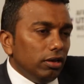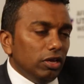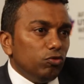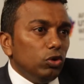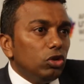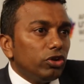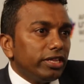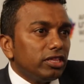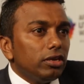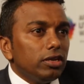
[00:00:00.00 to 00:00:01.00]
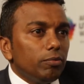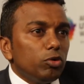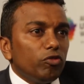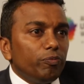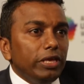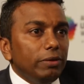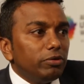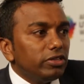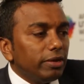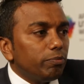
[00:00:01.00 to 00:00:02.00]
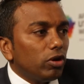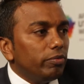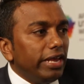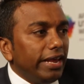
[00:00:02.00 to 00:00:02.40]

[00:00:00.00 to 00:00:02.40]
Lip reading: if we look at the number of people that probably